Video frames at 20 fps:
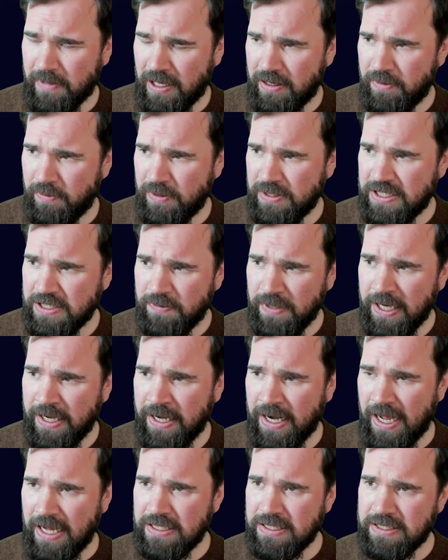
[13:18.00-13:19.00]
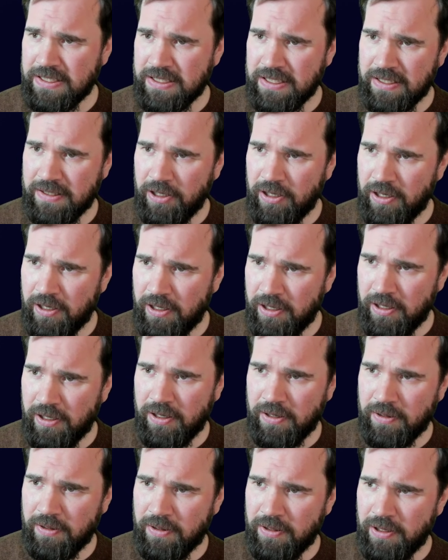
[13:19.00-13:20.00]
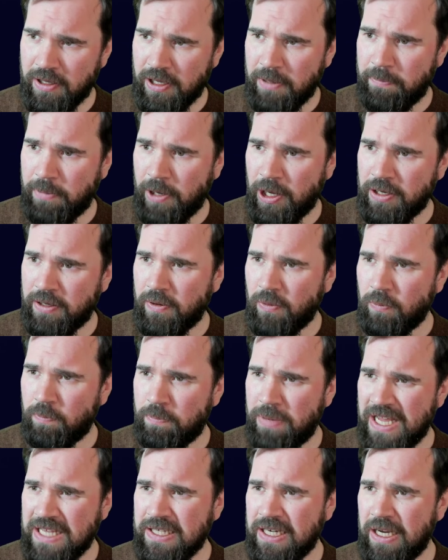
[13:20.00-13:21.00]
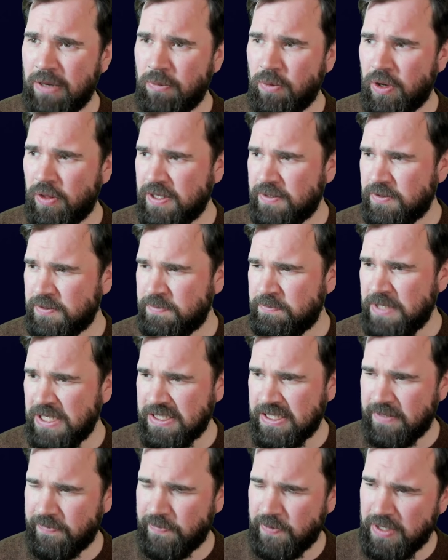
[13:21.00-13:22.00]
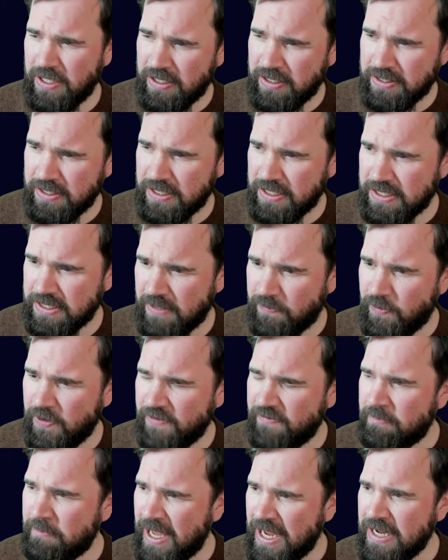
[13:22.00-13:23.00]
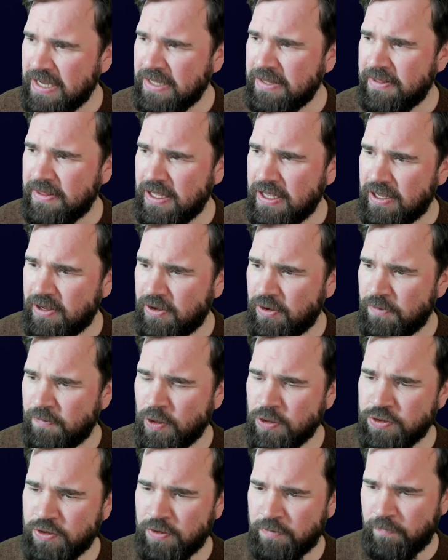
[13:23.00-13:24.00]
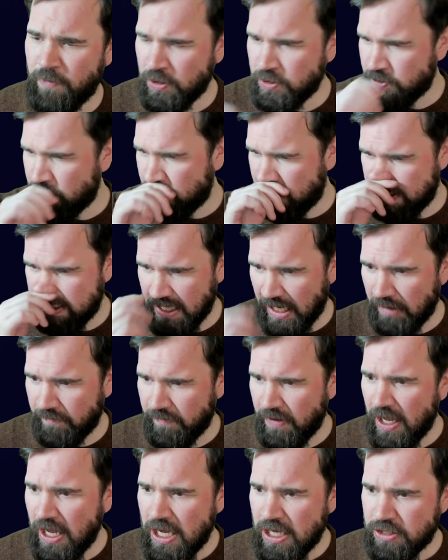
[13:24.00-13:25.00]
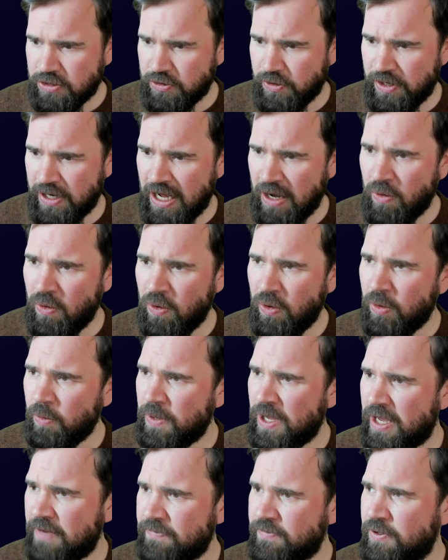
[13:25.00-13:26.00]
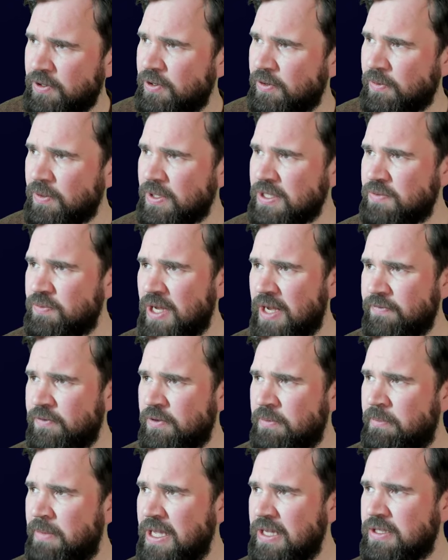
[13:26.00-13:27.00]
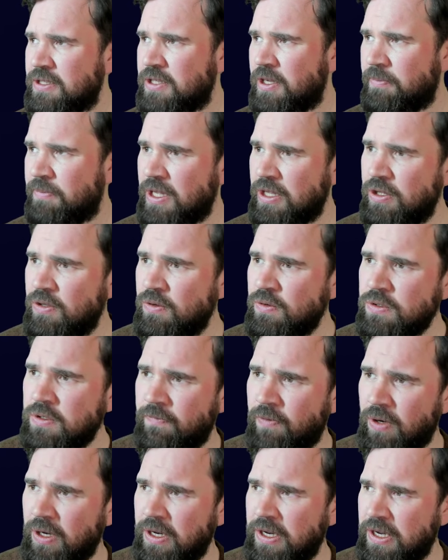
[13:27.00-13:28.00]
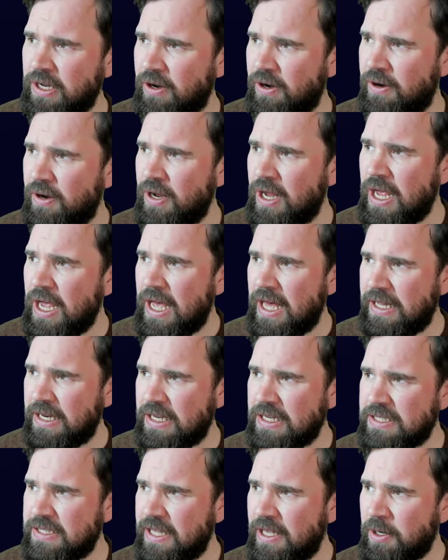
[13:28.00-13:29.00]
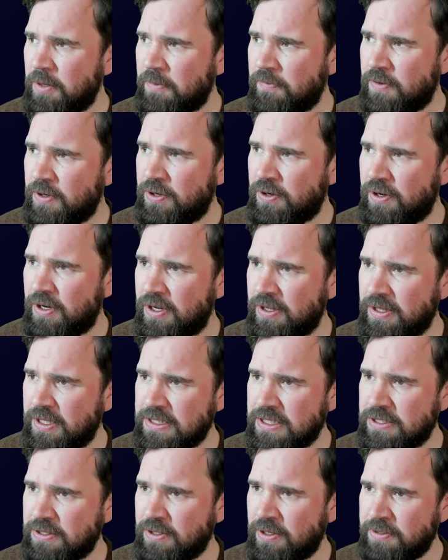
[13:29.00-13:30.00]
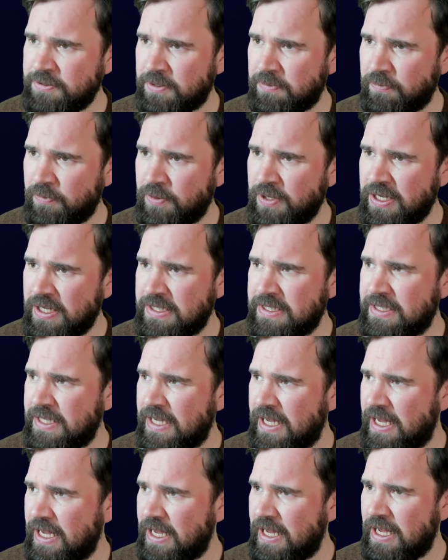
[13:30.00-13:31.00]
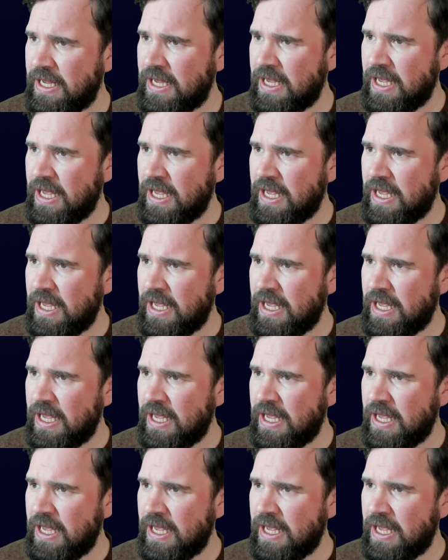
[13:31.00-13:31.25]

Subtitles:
which is really nice. But basically what this means that is that we've made the conversion function itself. So now all we have to do is we have to make something useful in here. And instead of returning this is awesome, we can say